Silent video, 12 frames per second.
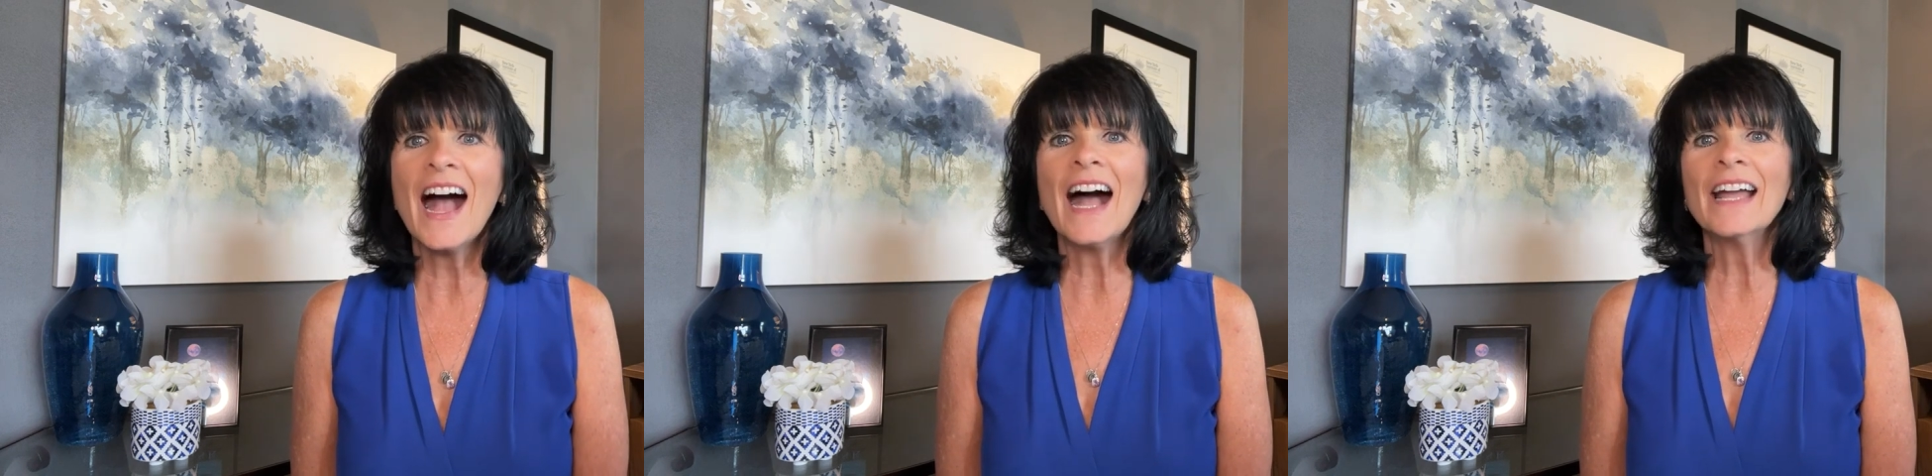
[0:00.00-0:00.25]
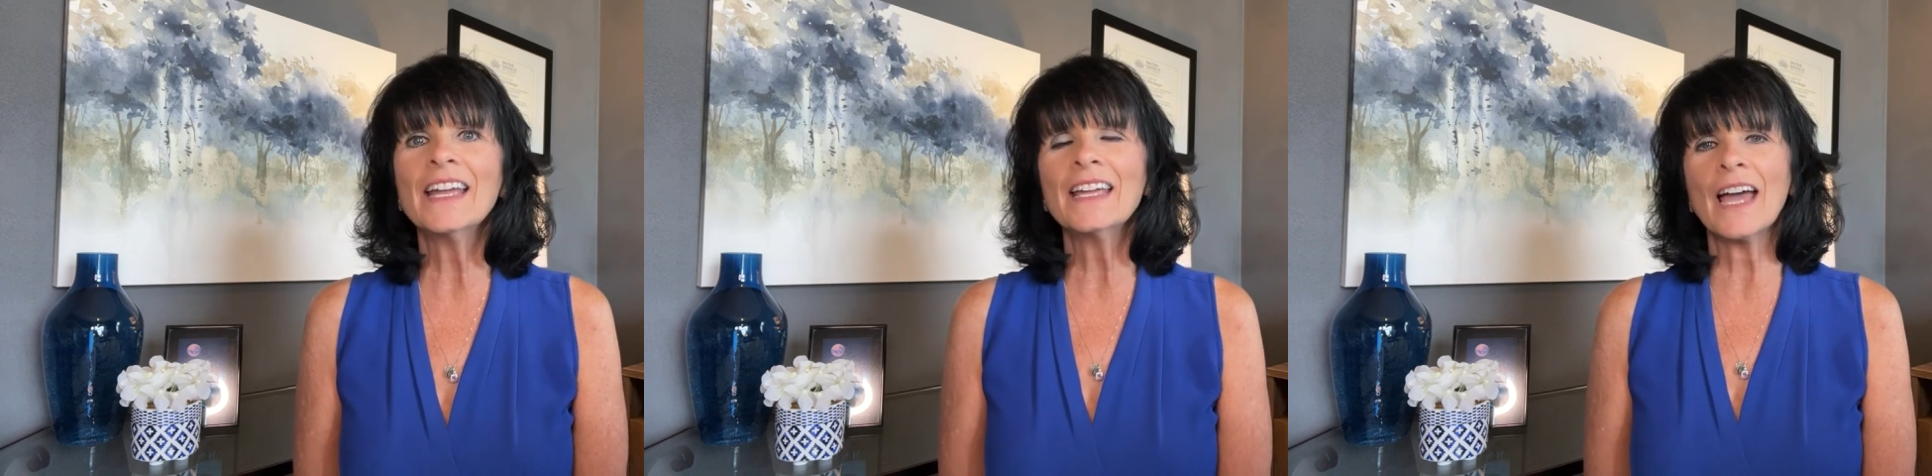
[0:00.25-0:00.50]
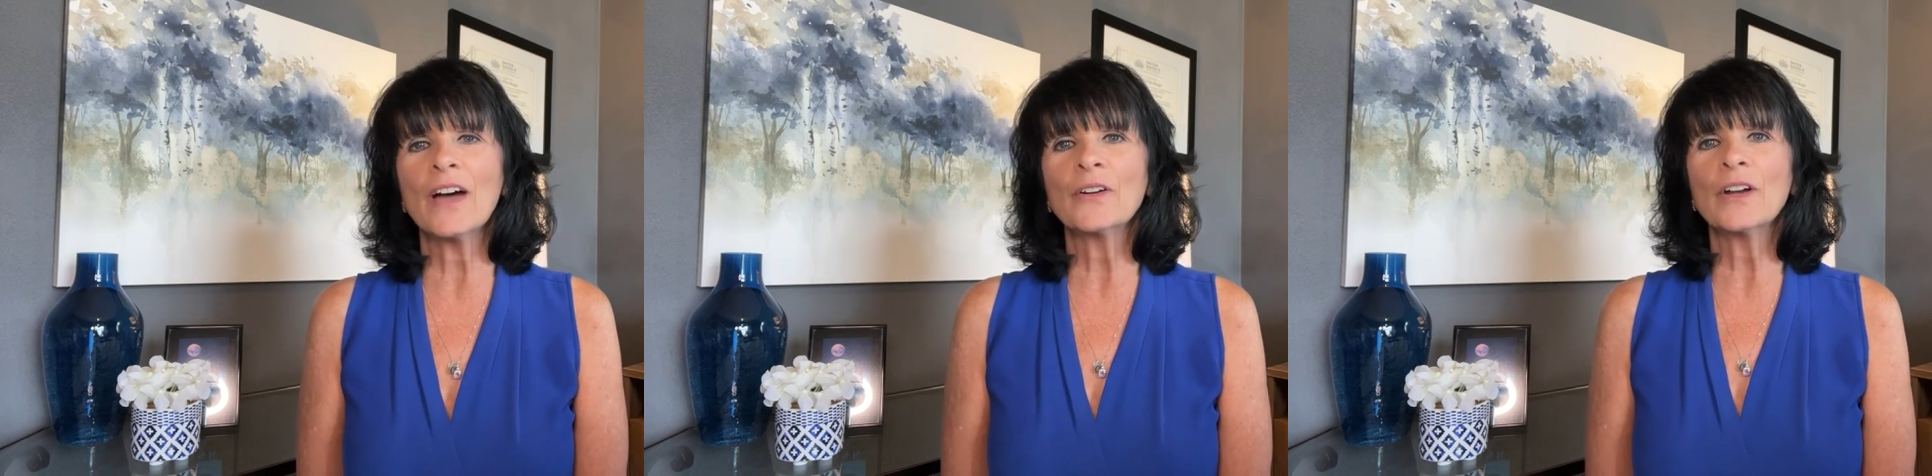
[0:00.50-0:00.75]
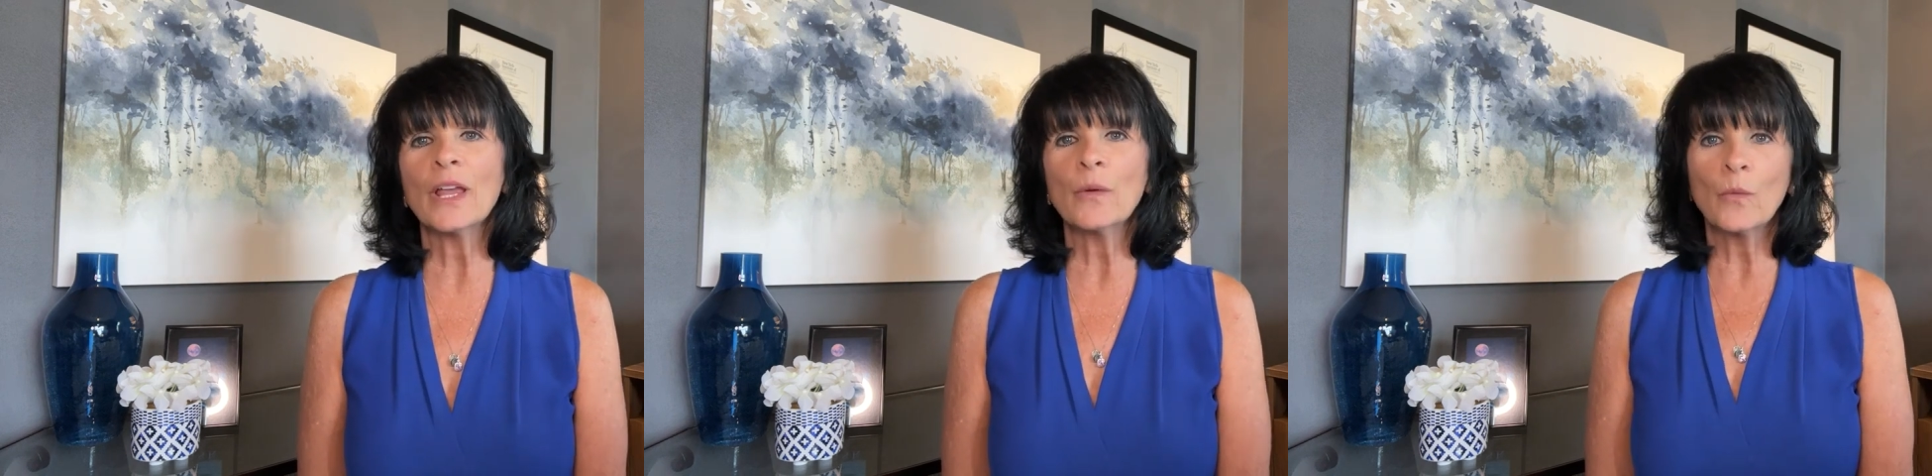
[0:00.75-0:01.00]
I
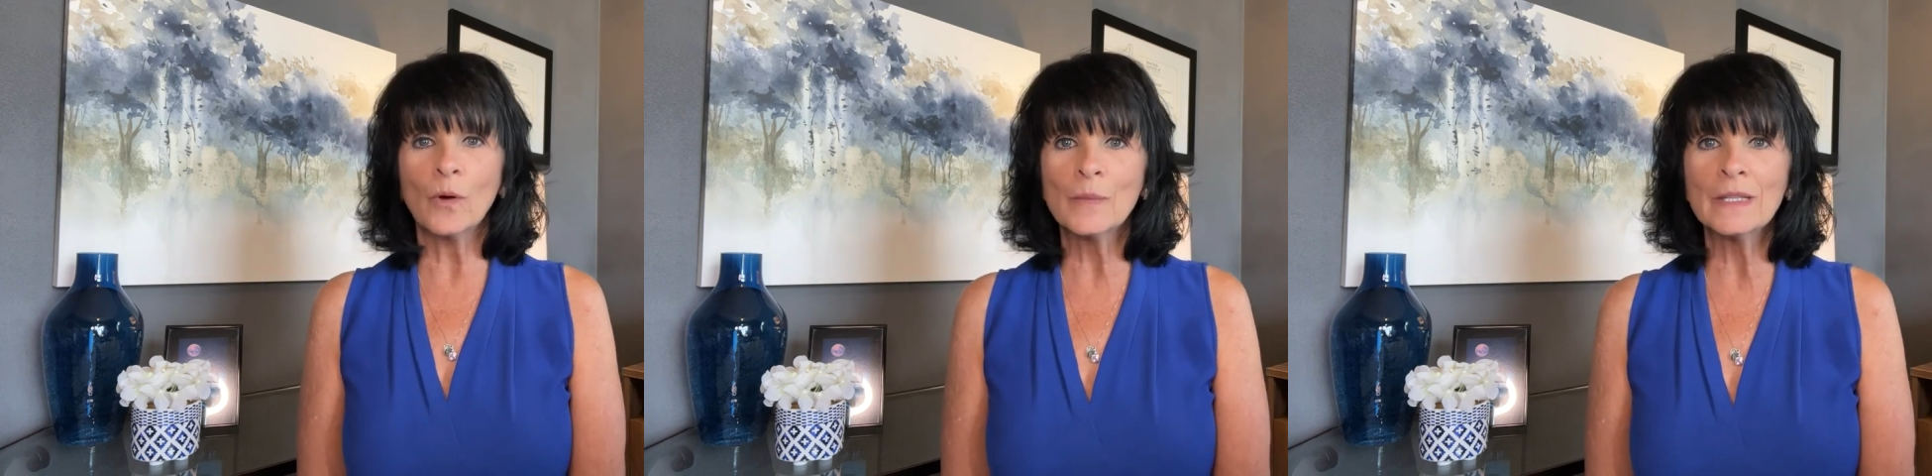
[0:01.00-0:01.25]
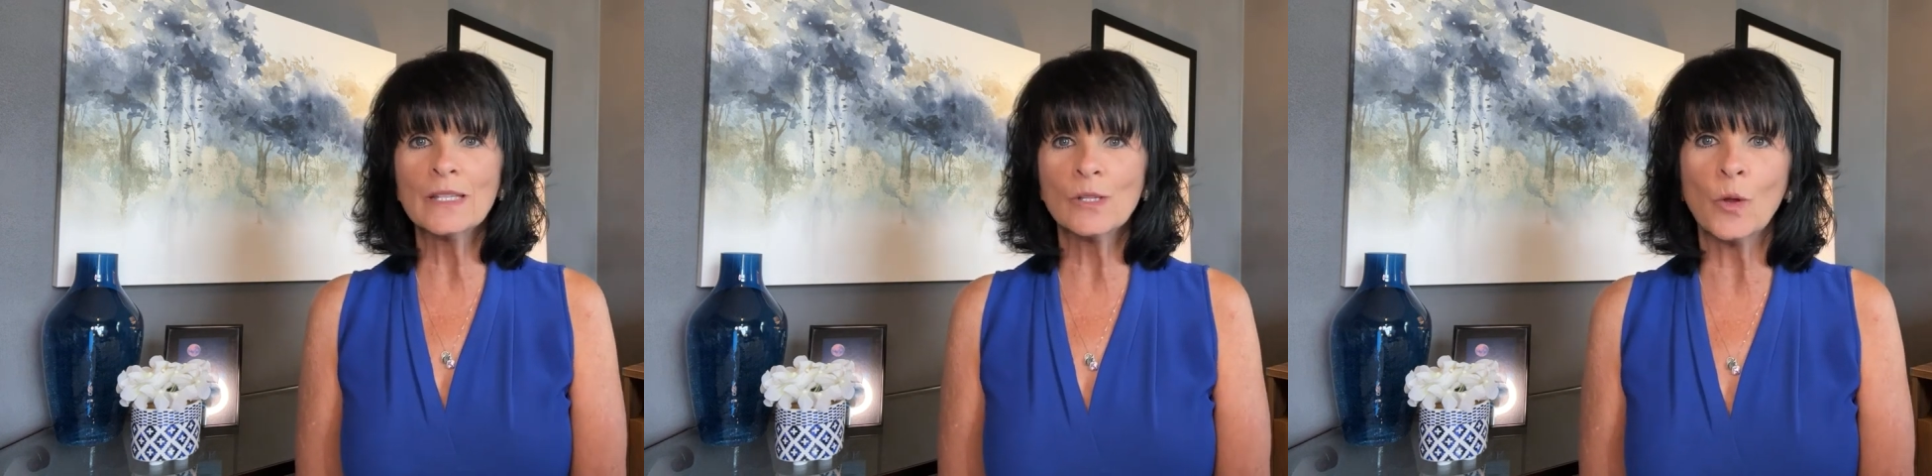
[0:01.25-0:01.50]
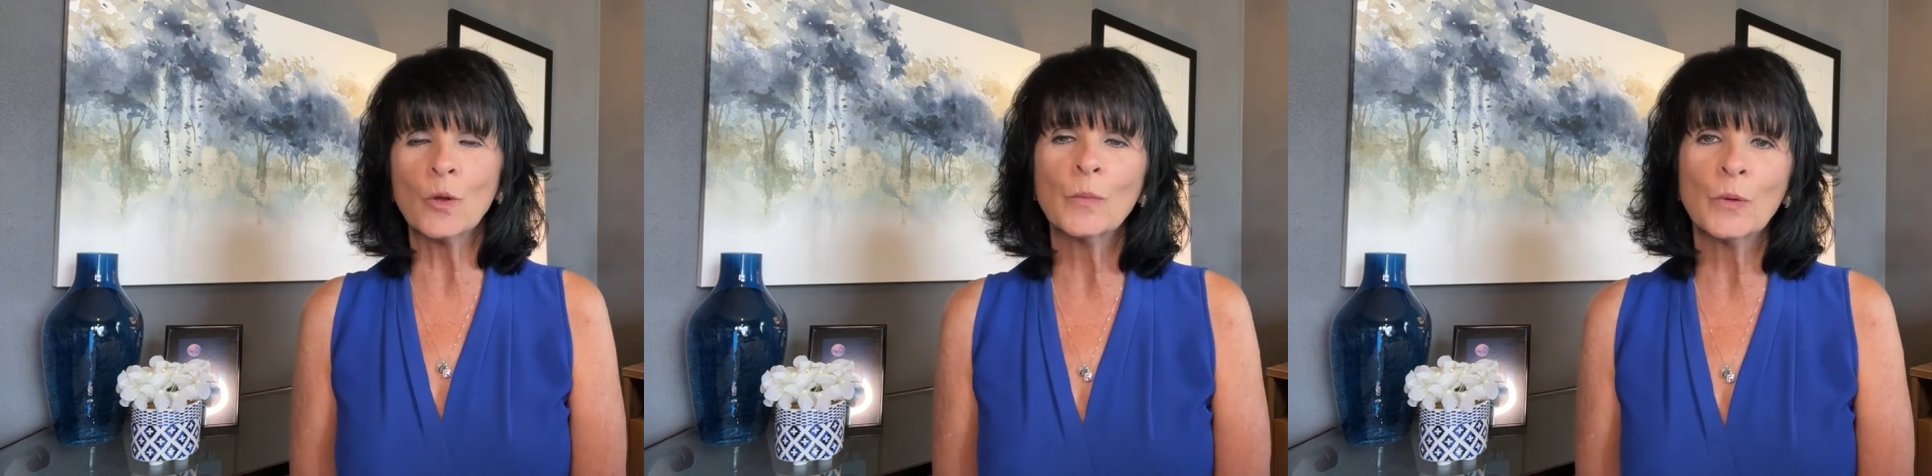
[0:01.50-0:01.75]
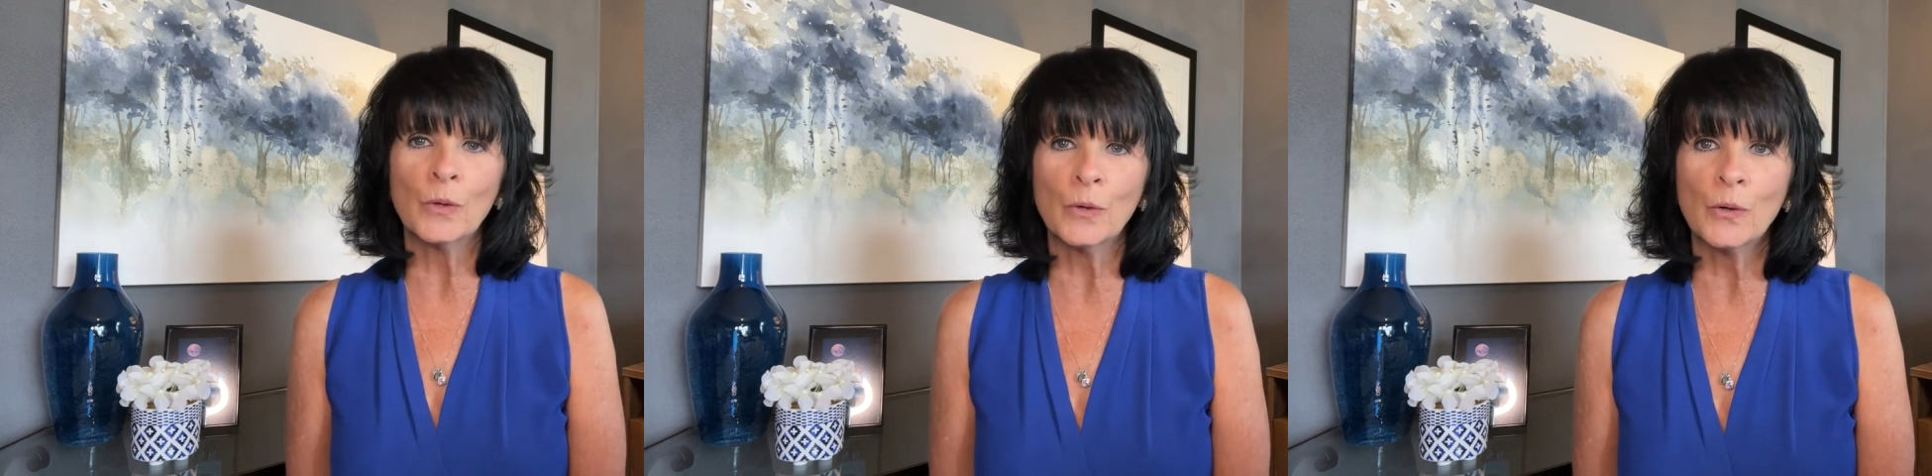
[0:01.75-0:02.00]
encountered a woman
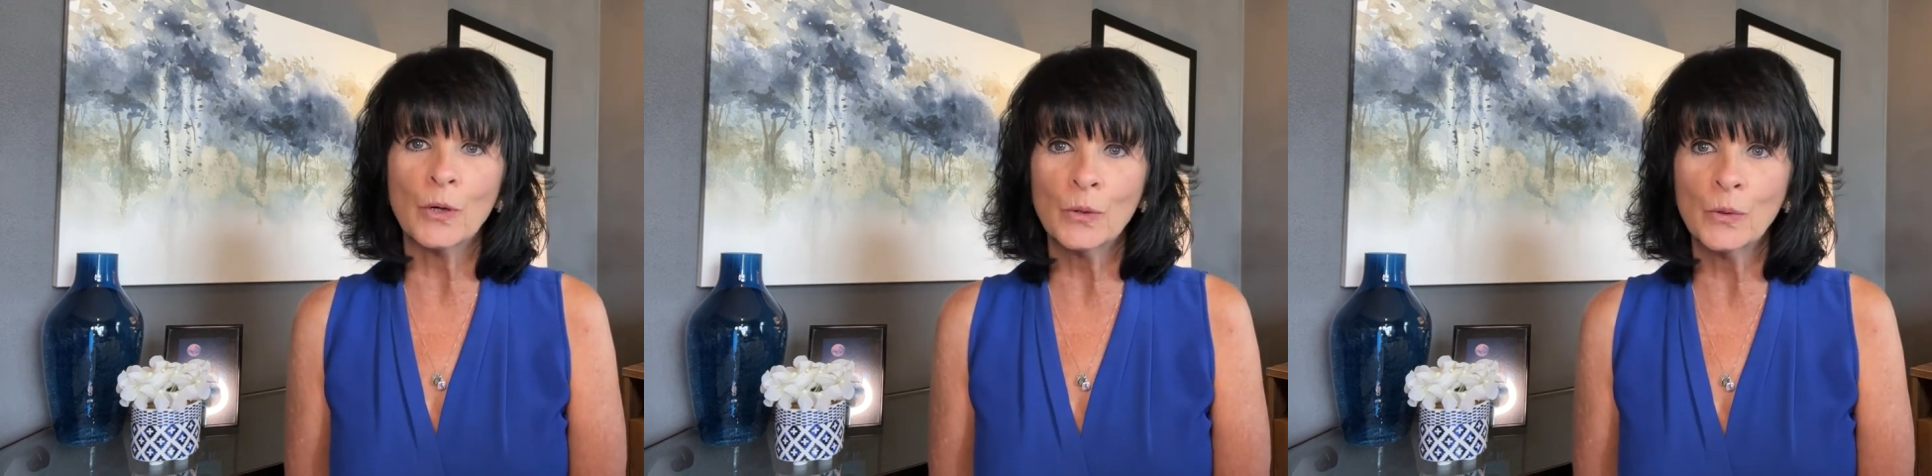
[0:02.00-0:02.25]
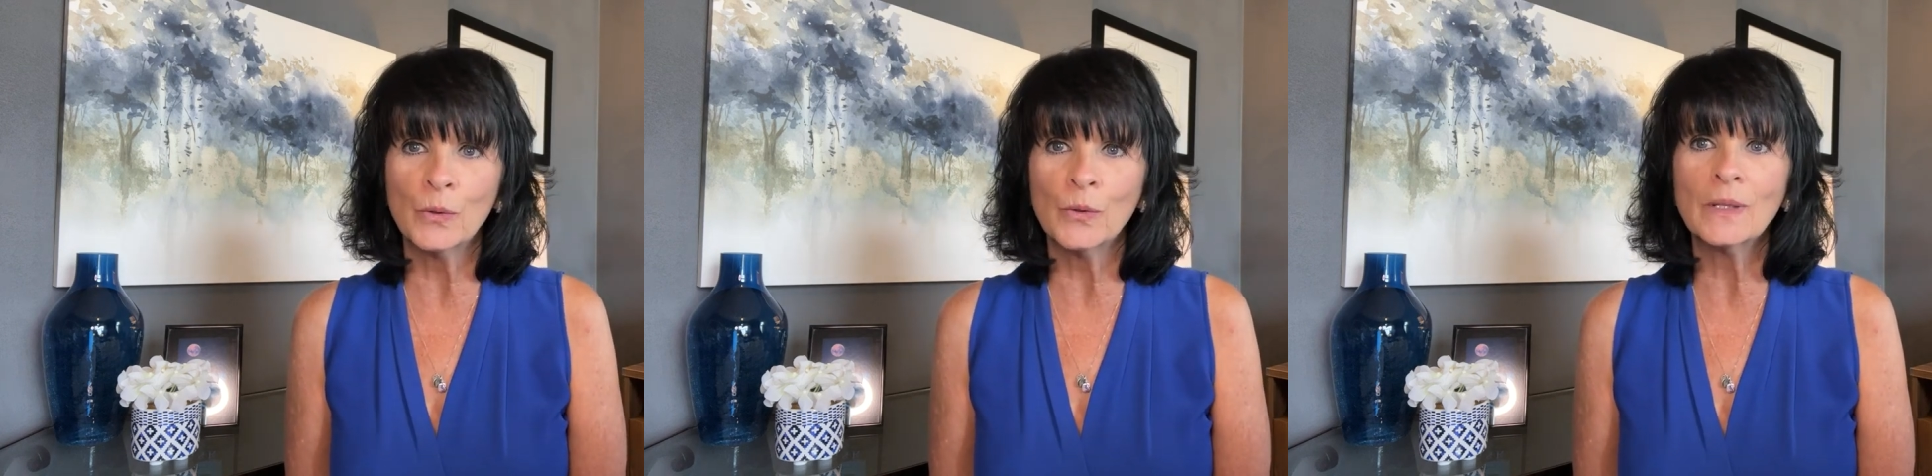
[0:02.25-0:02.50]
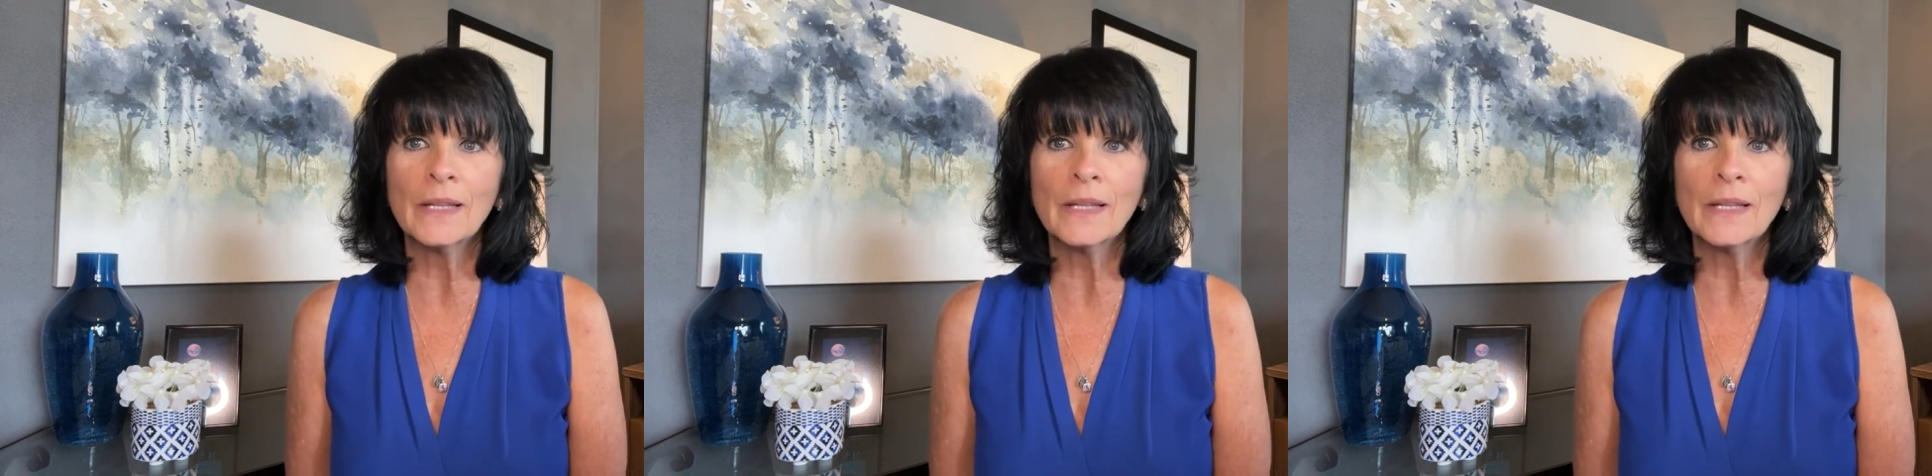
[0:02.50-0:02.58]
solopreneur who,